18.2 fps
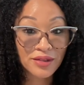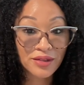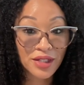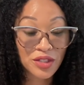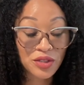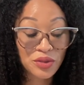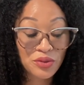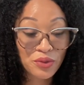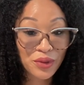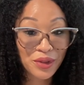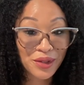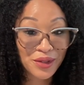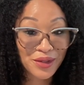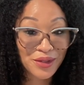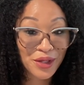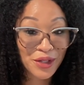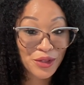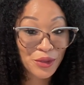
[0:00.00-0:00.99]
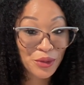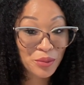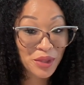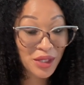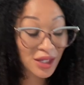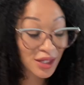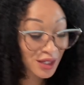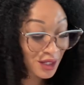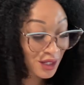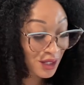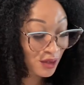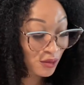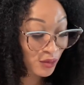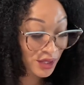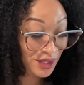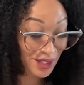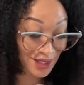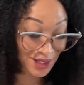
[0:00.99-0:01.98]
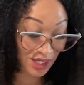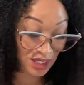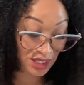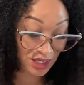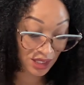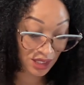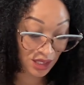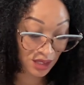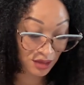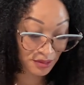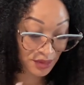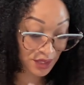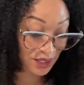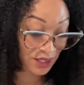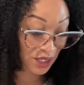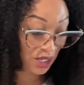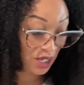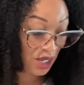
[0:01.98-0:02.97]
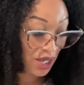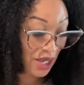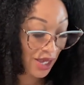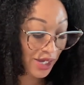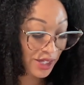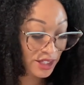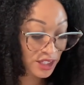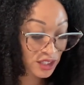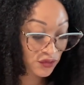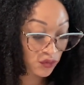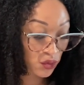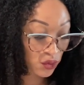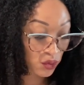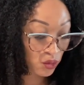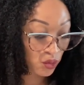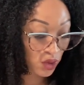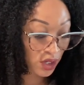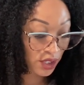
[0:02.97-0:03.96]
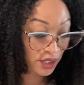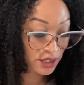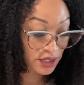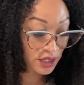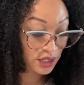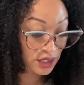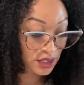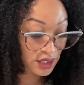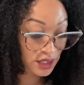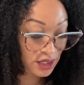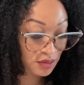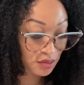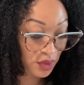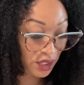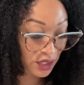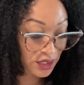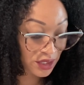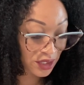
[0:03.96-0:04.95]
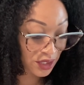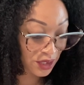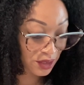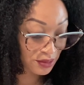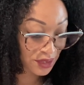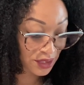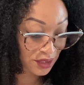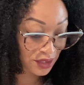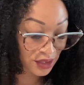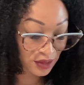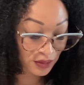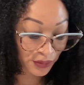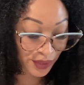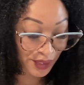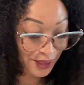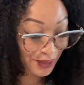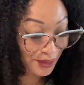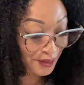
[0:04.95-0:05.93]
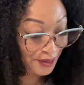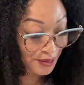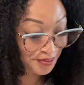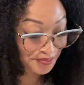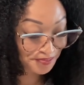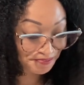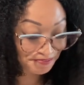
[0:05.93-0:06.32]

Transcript: They do want a new beginning with this Ace of Cups and this Four of Wands and this Page of Cups and this Wheel.